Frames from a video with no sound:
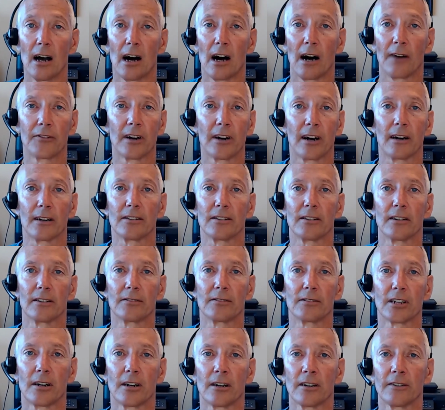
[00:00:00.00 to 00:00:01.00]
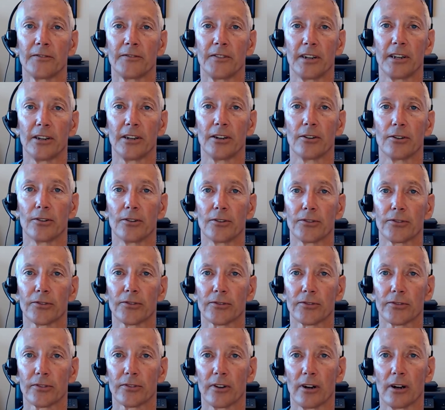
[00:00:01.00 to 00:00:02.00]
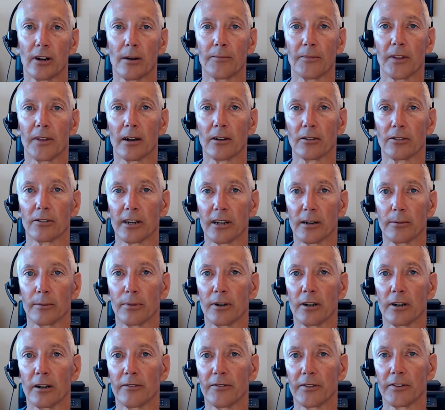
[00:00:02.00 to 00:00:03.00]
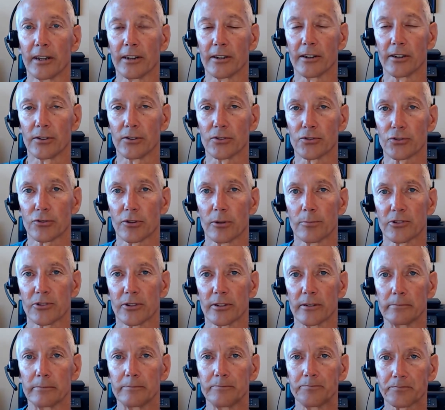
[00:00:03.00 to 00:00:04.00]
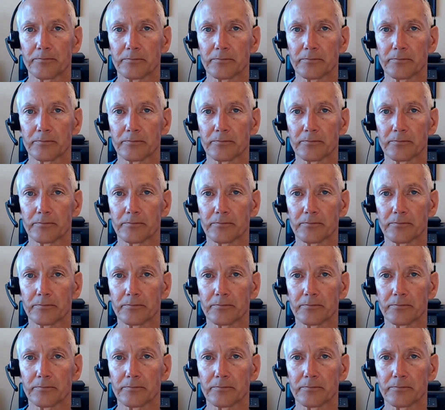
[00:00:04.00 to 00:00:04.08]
I've got a ton of videos that I'll link above and in the description